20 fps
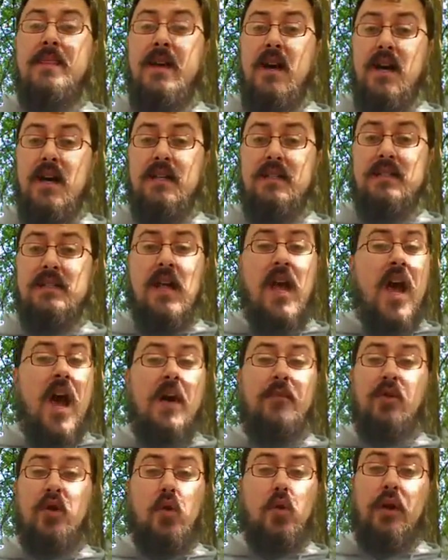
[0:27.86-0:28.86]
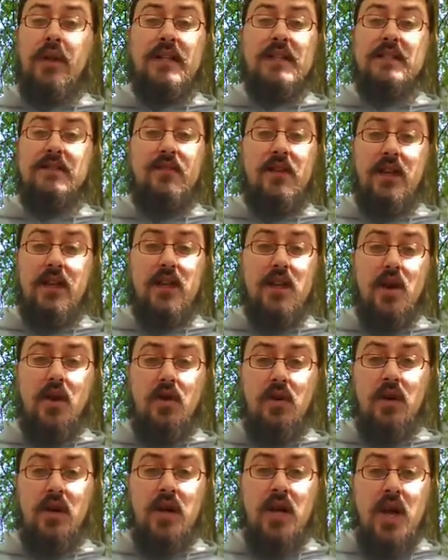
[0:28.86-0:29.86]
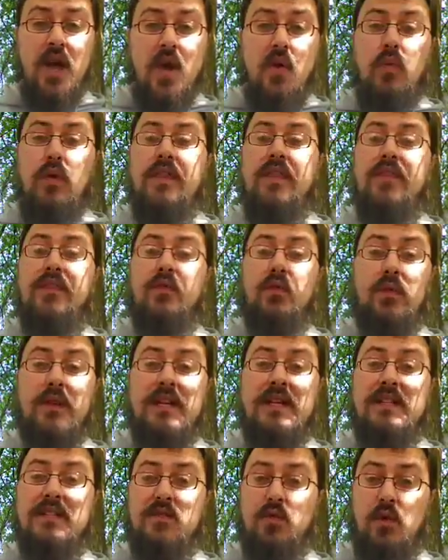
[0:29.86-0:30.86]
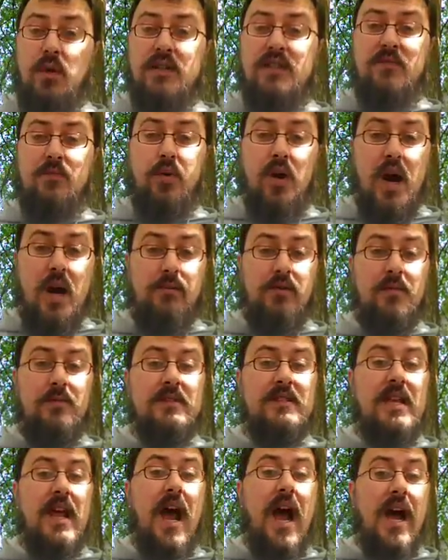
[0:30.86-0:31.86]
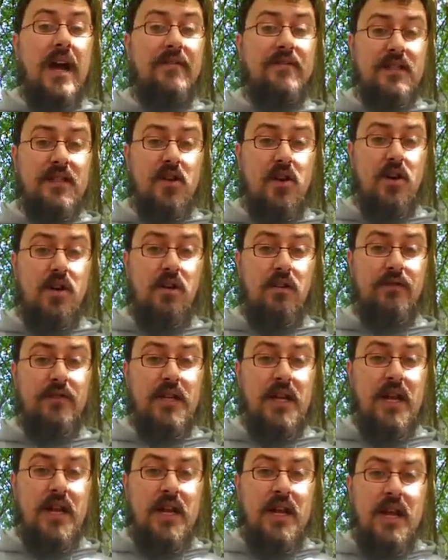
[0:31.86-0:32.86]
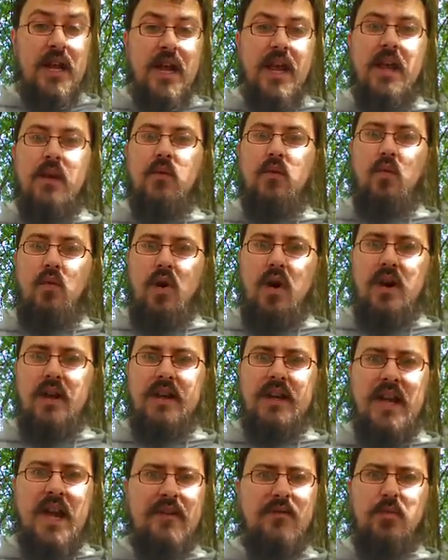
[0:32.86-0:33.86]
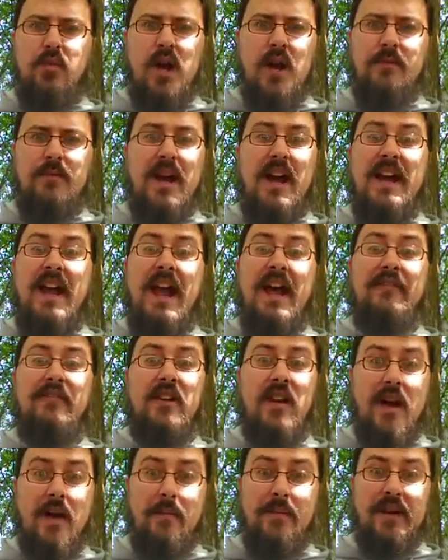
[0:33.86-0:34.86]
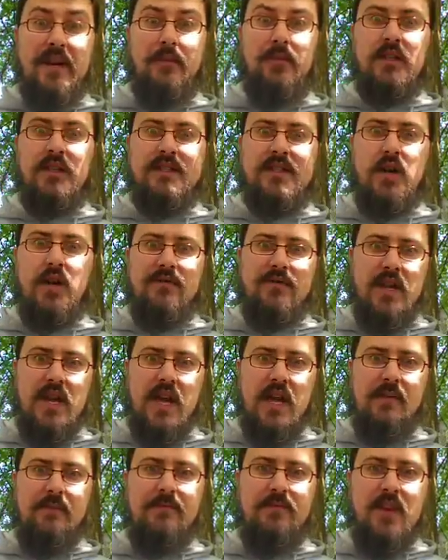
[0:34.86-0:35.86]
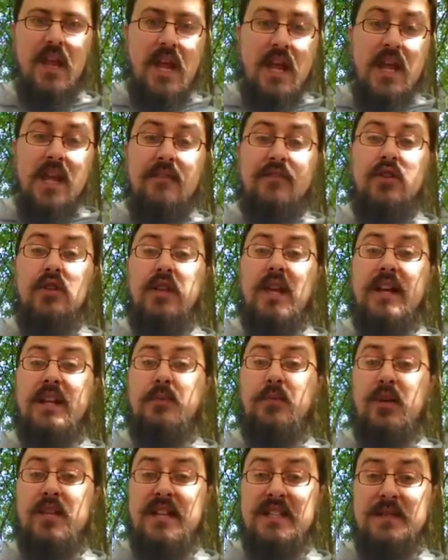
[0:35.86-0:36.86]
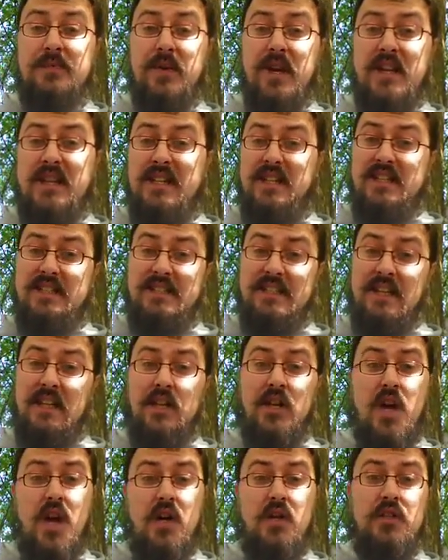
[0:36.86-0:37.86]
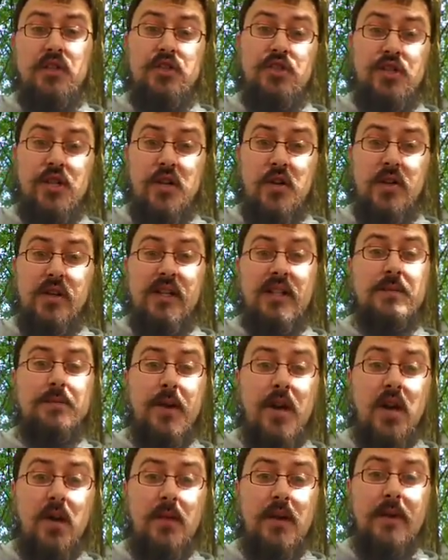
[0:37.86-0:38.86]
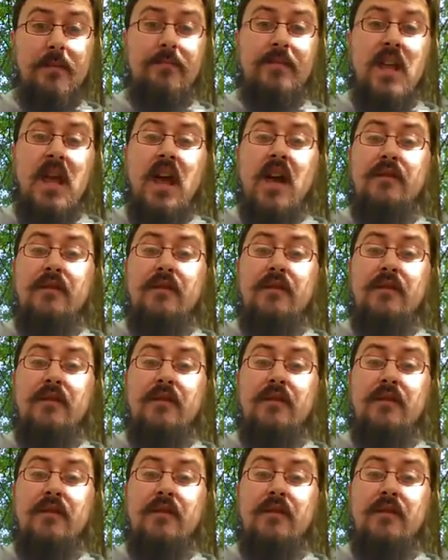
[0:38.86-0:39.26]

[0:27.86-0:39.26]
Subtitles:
Thus, I'm recording this video with 3 stories of problems I've solved and 1 of a problem I have not been able to solve yet. If you'd like to participate in this little knowledge sharing experiment,